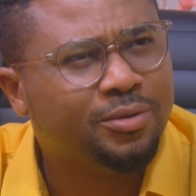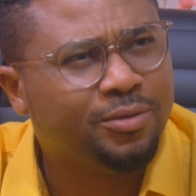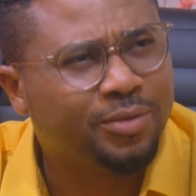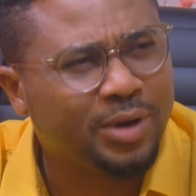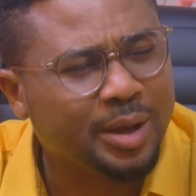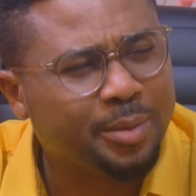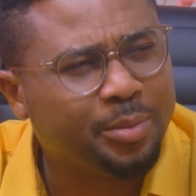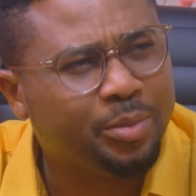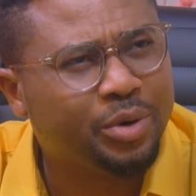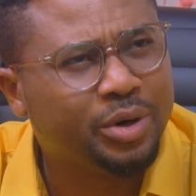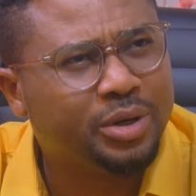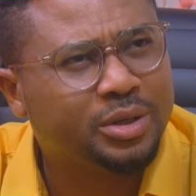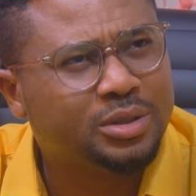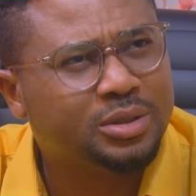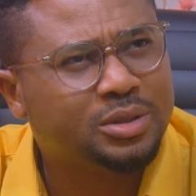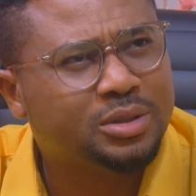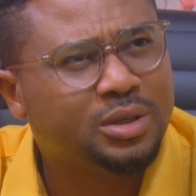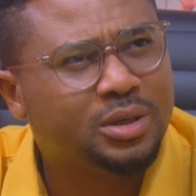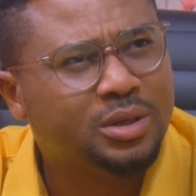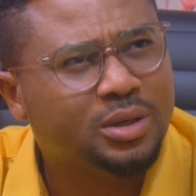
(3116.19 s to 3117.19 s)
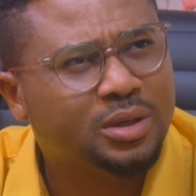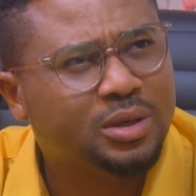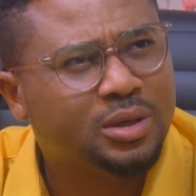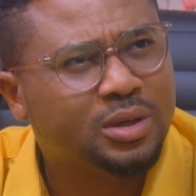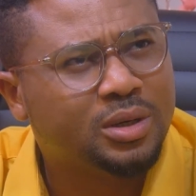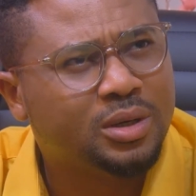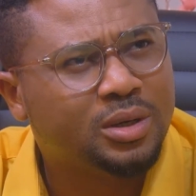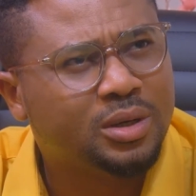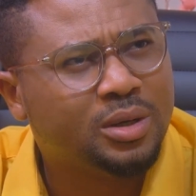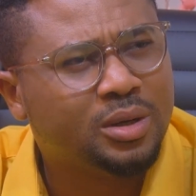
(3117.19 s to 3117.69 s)
vibrant,
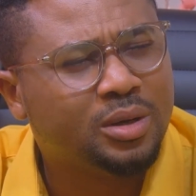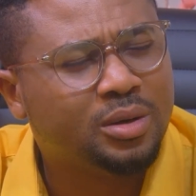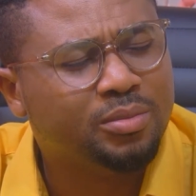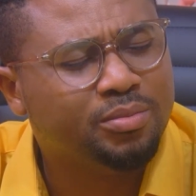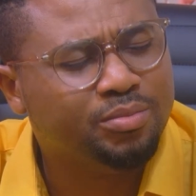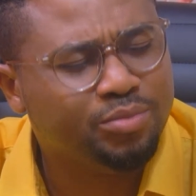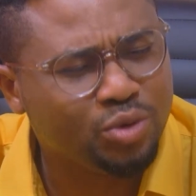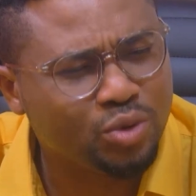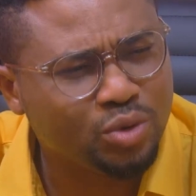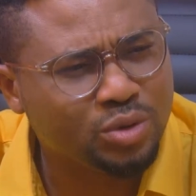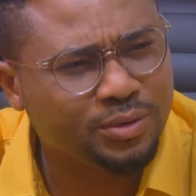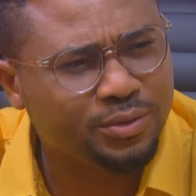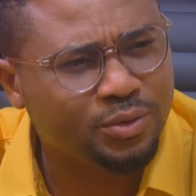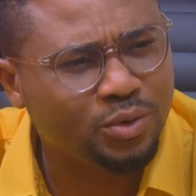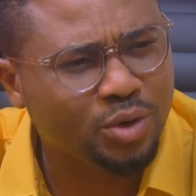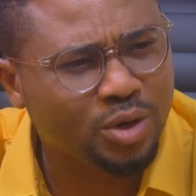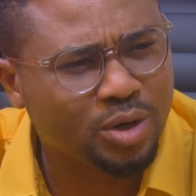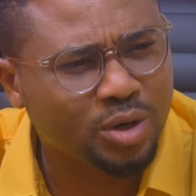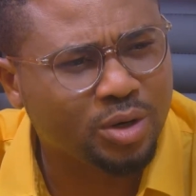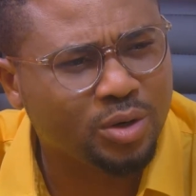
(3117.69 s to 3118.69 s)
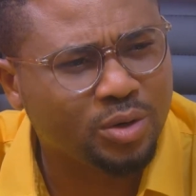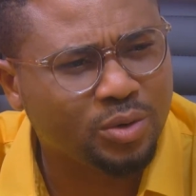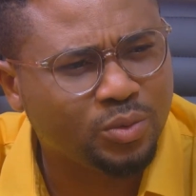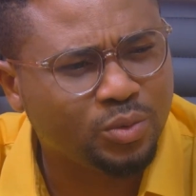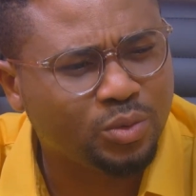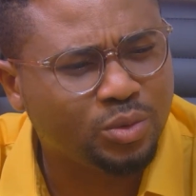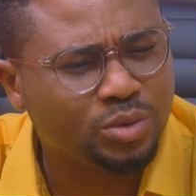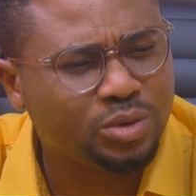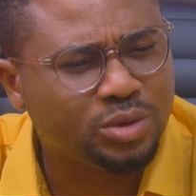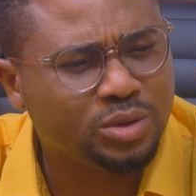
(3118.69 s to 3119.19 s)
beautiful girl
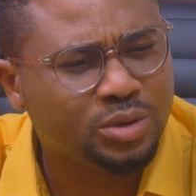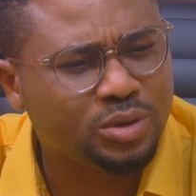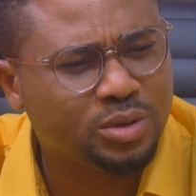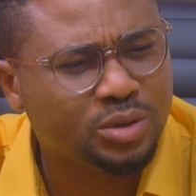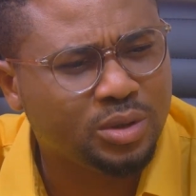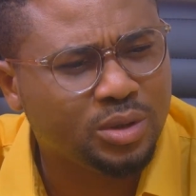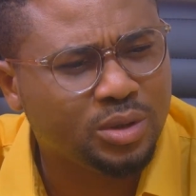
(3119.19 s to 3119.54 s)
would